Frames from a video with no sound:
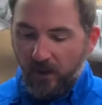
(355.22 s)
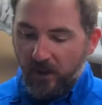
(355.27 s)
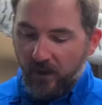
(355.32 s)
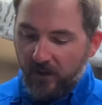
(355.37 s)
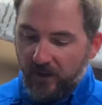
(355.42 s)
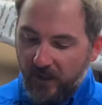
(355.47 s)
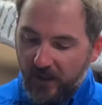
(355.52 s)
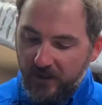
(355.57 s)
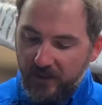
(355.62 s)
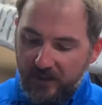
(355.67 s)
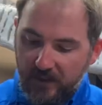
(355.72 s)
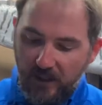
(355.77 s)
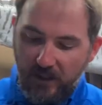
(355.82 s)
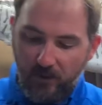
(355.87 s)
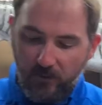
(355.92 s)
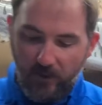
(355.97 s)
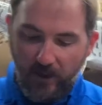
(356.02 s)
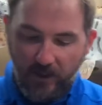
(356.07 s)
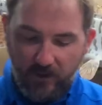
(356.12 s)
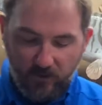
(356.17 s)
This
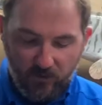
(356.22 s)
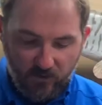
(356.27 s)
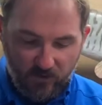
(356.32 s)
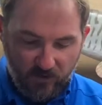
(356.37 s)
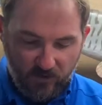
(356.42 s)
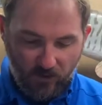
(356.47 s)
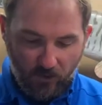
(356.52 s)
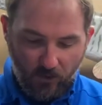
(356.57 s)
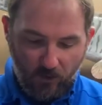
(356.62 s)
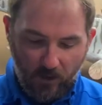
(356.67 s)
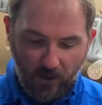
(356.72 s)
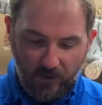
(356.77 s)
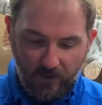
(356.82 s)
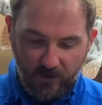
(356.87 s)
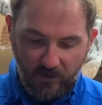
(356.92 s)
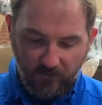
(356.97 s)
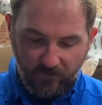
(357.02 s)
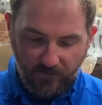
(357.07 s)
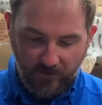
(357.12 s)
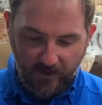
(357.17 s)
T-Rex is so hard
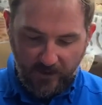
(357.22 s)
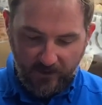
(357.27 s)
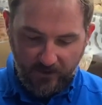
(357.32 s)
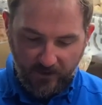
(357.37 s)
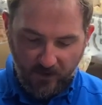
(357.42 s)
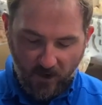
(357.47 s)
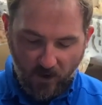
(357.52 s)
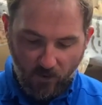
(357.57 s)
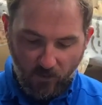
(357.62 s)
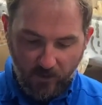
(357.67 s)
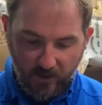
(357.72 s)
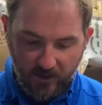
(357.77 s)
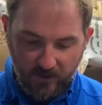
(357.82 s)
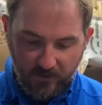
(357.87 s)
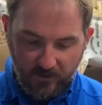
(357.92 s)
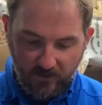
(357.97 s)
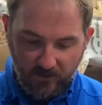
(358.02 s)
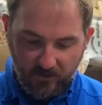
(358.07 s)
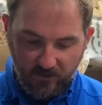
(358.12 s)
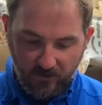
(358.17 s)
to find
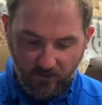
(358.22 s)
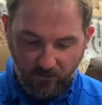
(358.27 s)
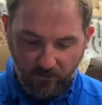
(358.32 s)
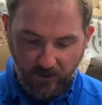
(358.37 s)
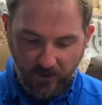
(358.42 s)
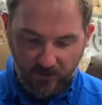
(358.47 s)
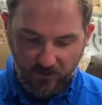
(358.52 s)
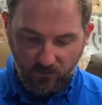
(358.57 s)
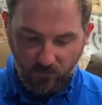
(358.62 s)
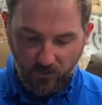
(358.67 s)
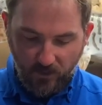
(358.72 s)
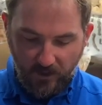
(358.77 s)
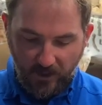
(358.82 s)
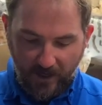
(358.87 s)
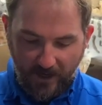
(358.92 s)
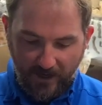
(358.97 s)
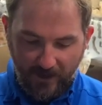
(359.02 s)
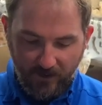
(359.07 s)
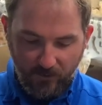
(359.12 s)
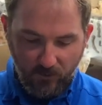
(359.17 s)
always. So this one
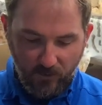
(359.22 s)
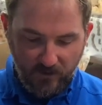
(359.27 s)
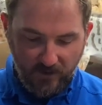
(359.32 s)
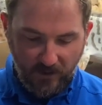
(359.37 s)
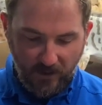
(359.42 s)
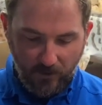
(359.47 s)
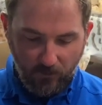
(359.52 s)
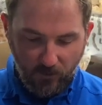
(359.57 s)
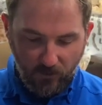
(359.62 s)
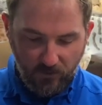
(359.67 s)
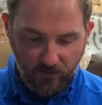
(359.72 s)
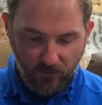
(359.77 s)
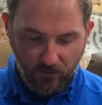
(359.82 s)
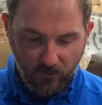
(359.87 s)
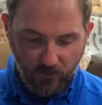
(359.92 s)
I was able to